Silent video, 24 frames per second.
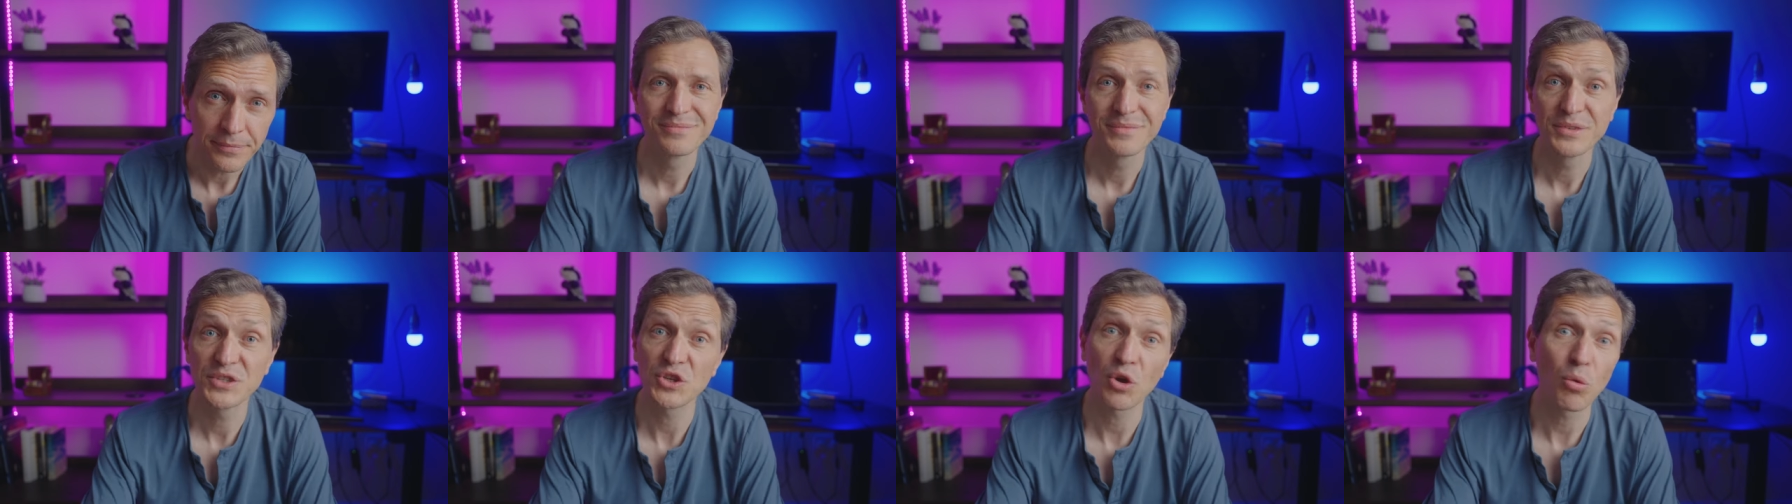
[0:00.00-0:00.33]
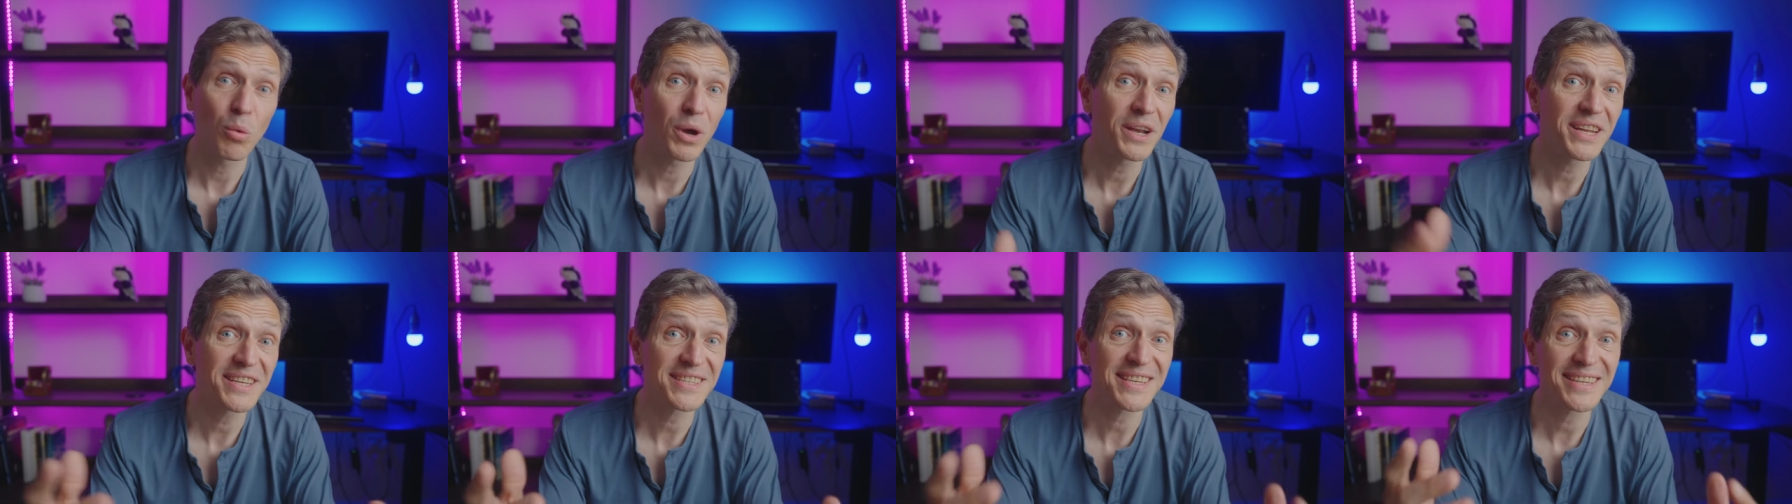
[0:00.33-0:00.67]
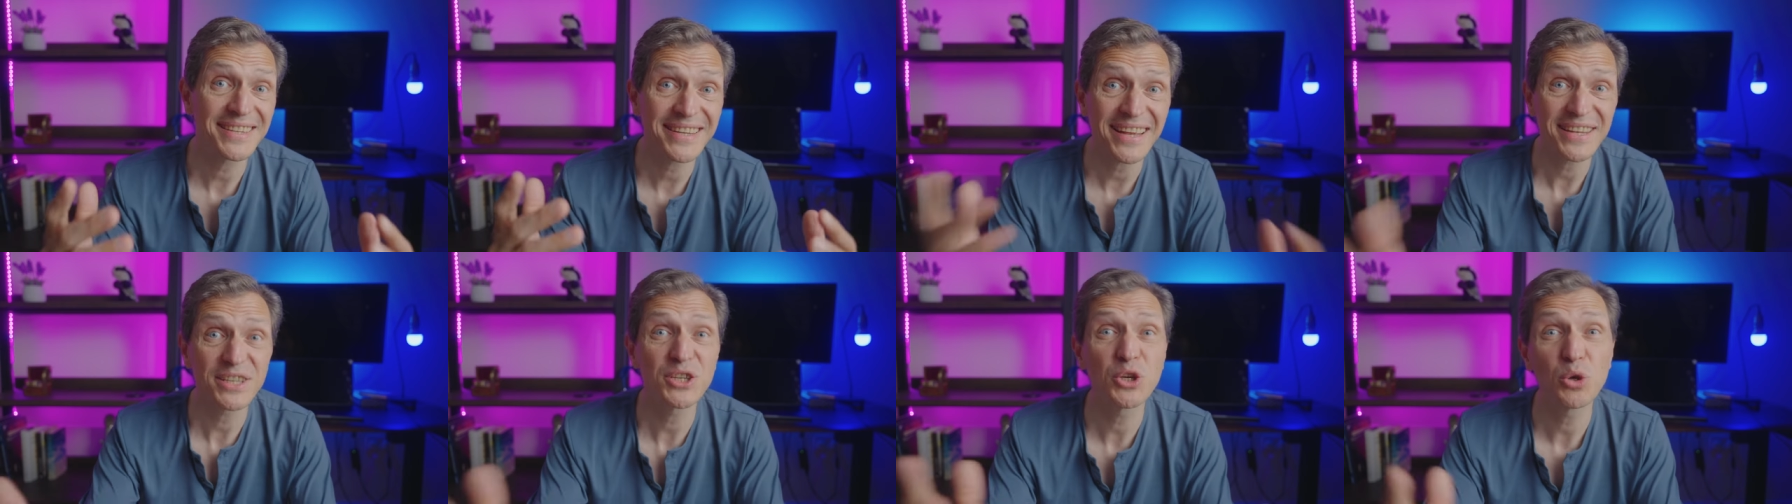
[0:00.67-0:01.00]
So what is
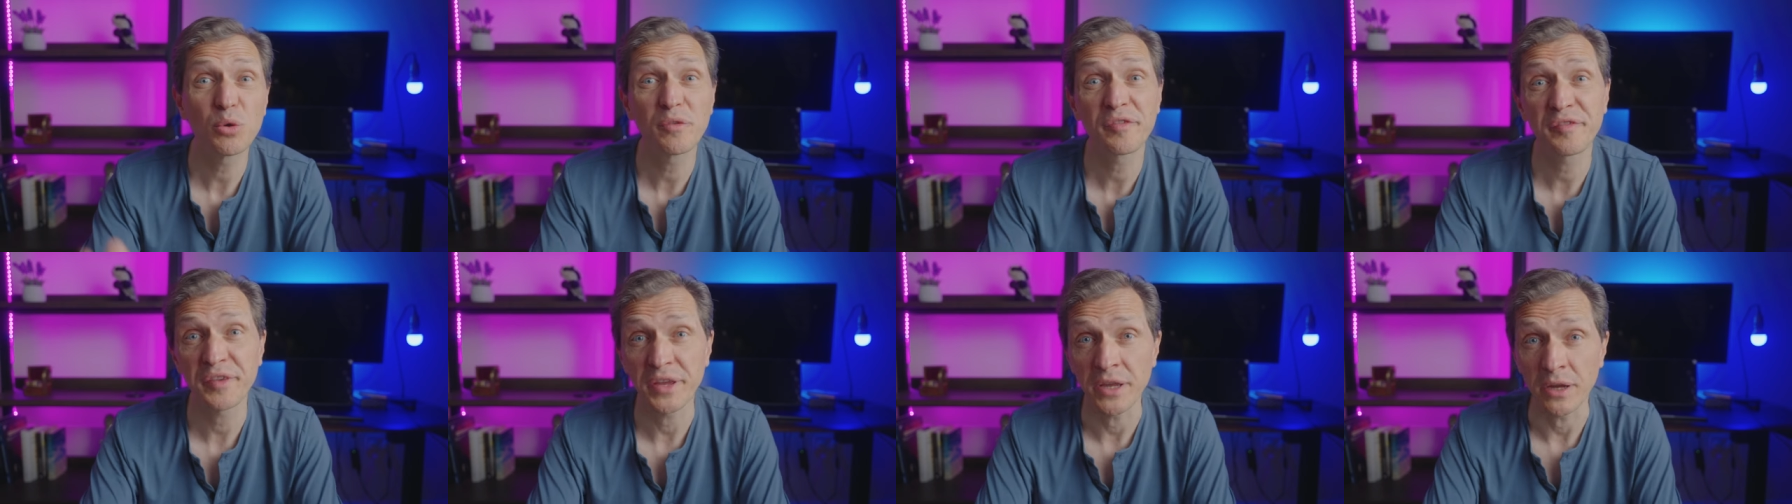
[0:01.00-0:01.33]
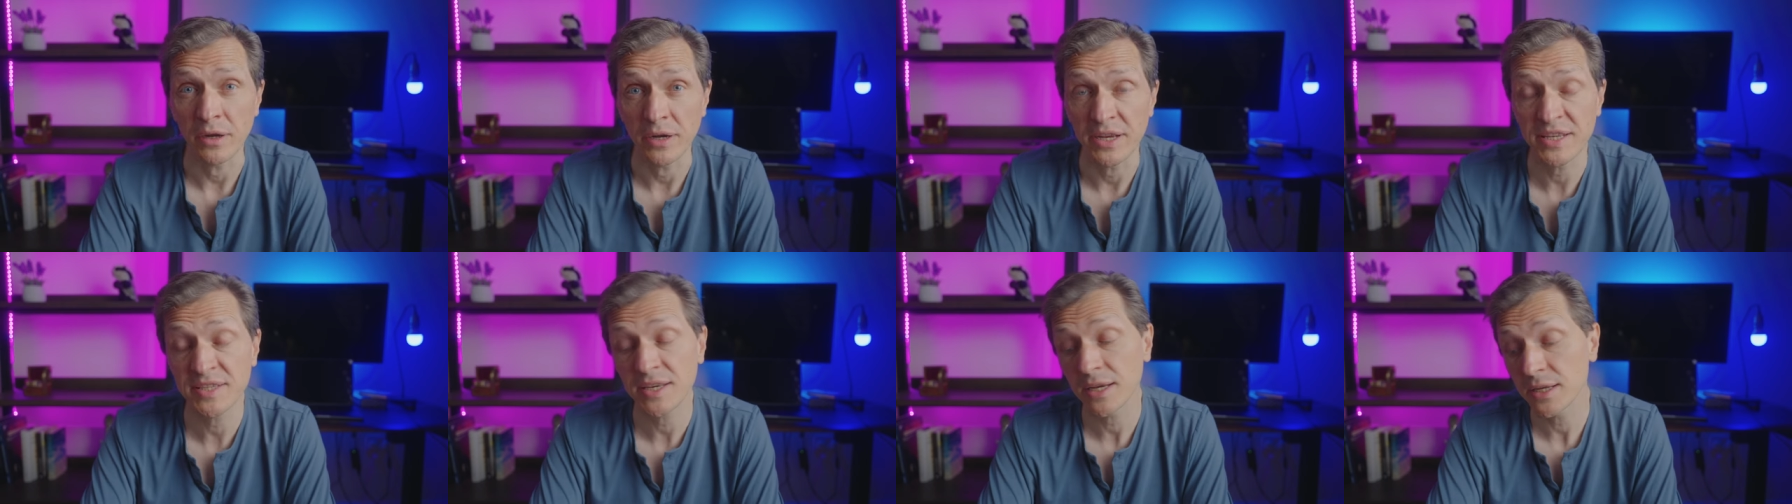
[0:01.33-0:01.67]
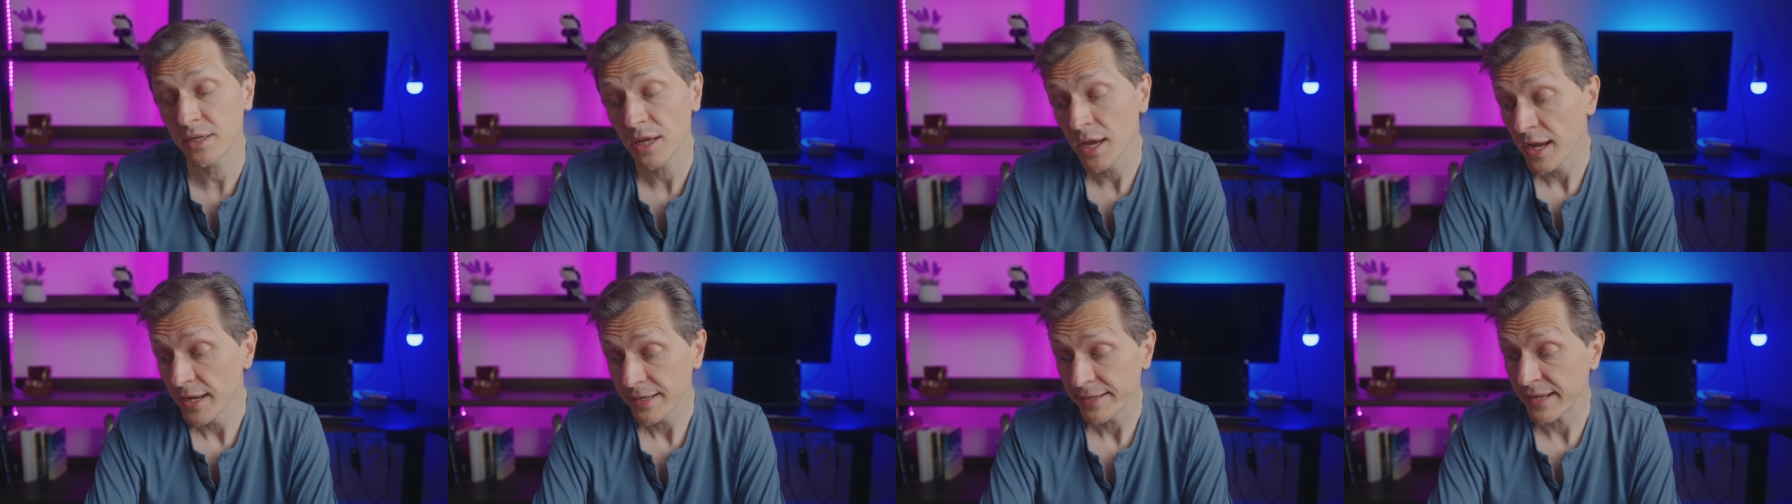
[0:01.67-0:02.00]
it that you fear? Is
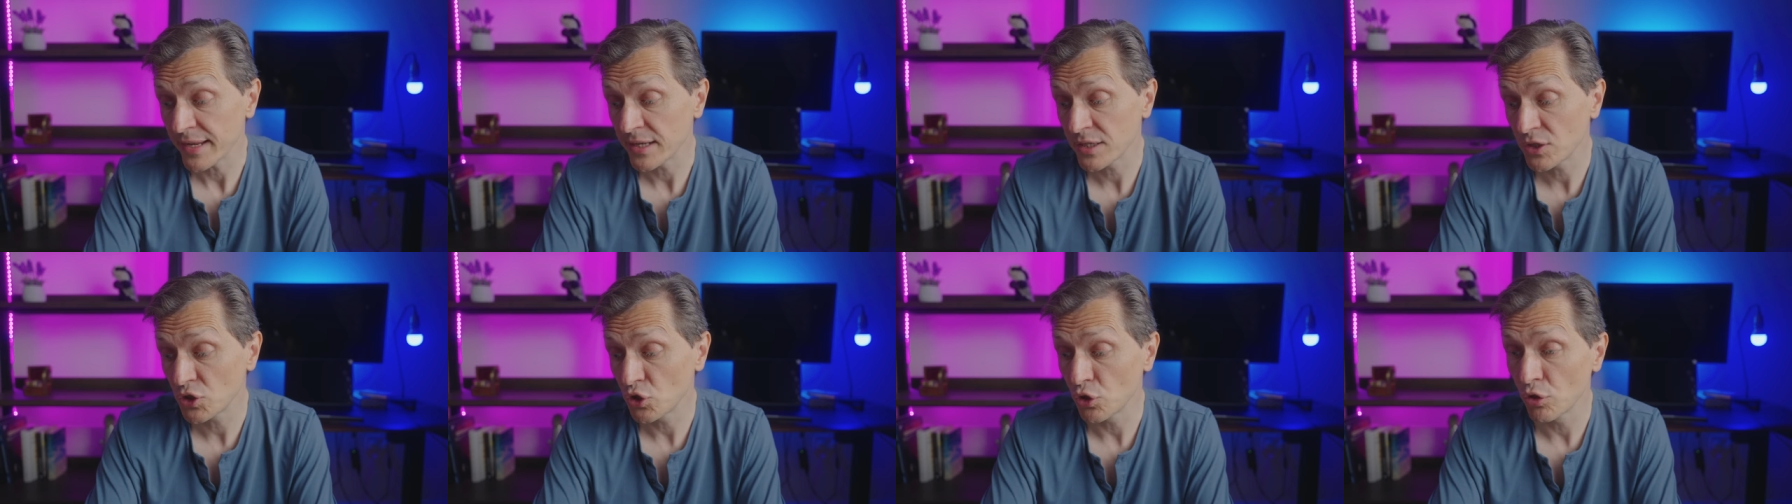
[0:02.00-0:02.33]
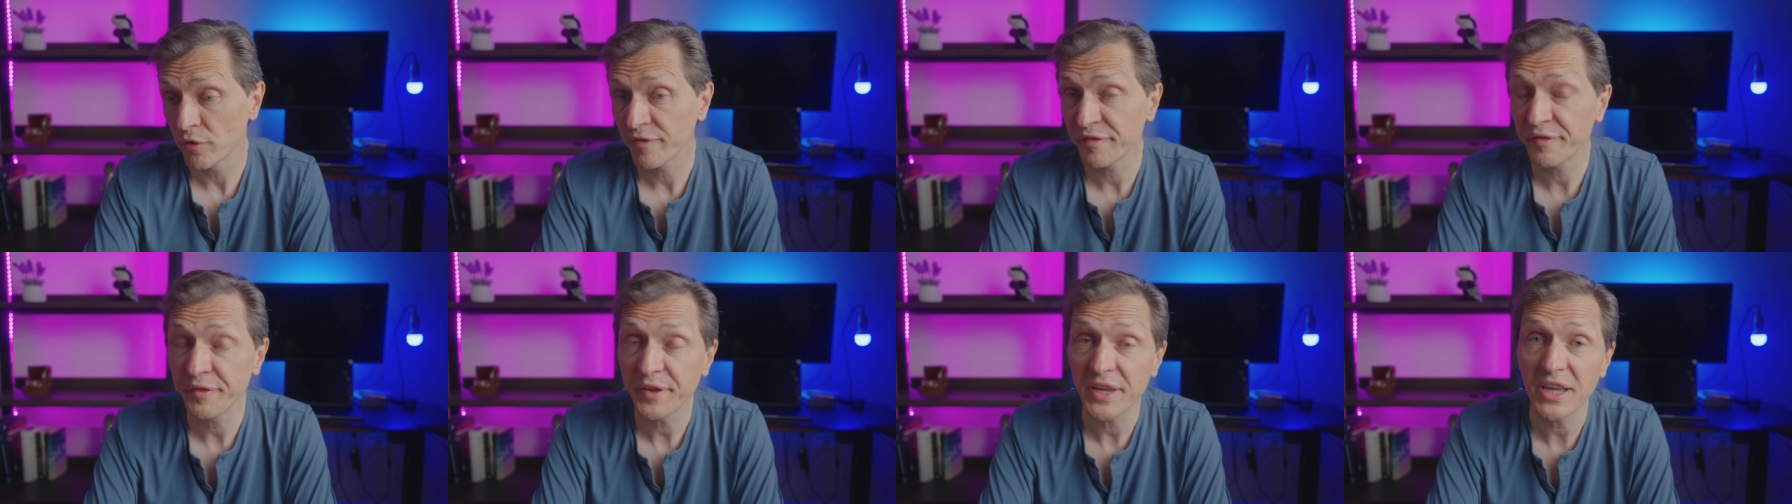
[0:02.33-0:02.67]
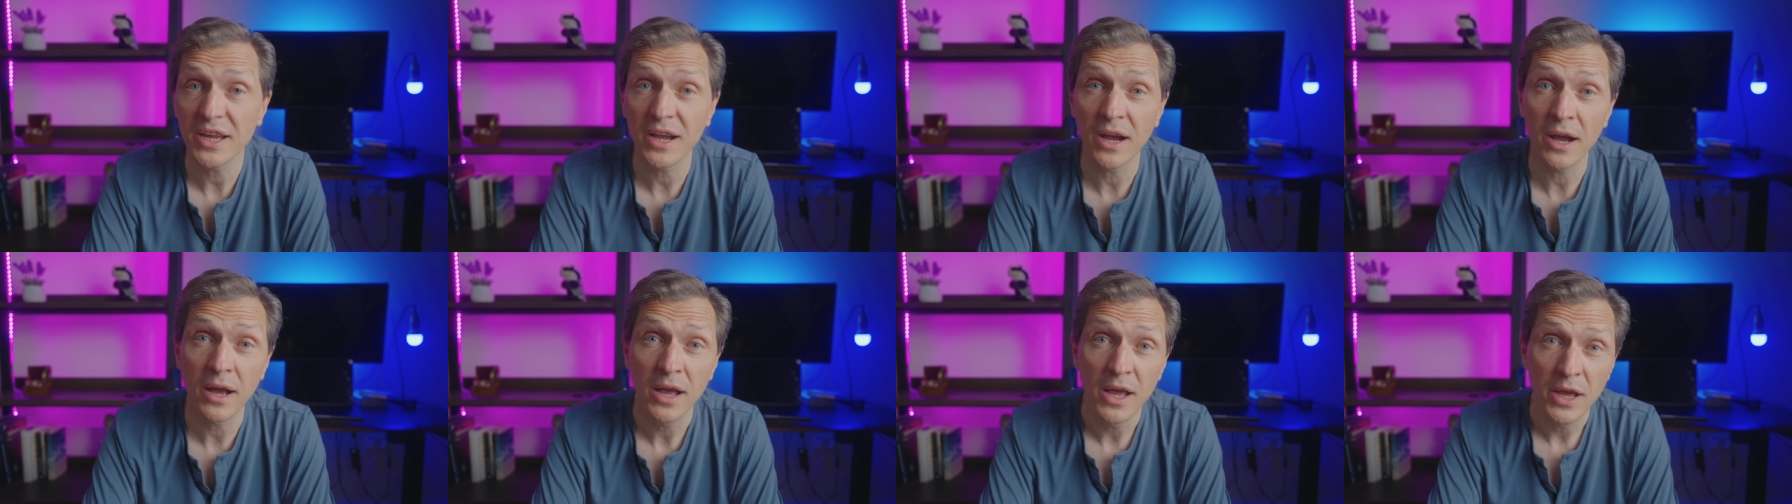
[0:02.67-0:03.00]
it that you
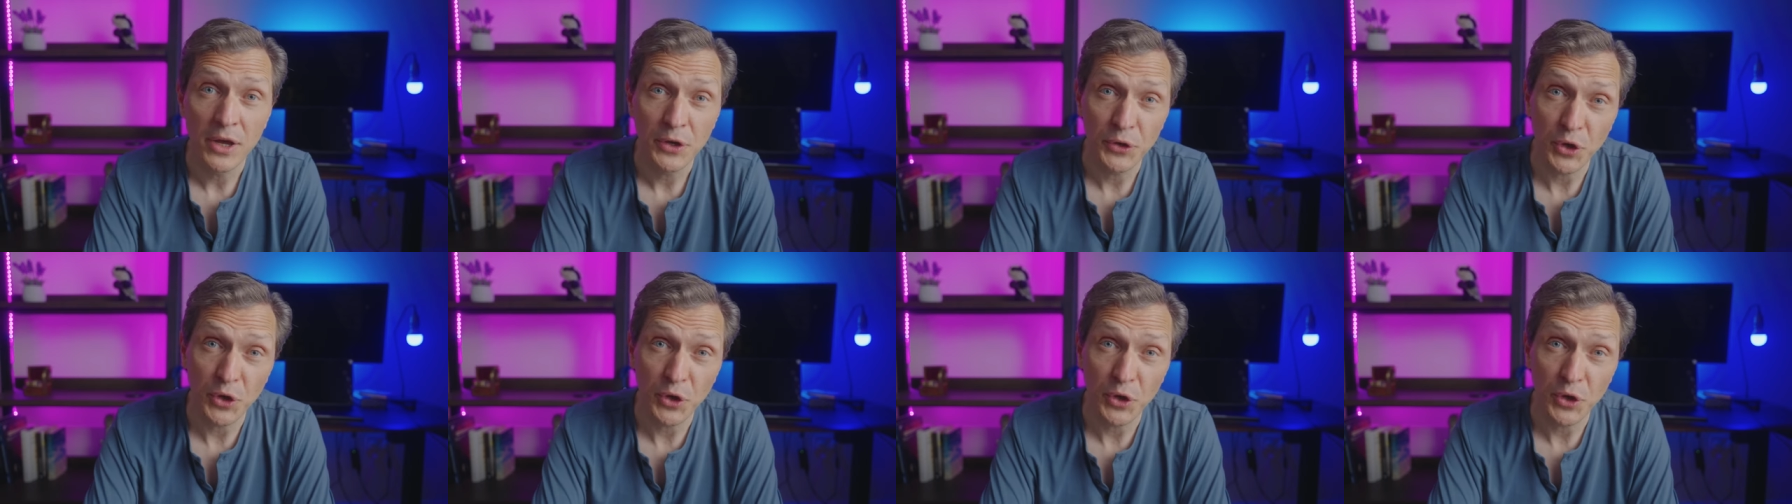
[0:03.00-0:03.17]
fear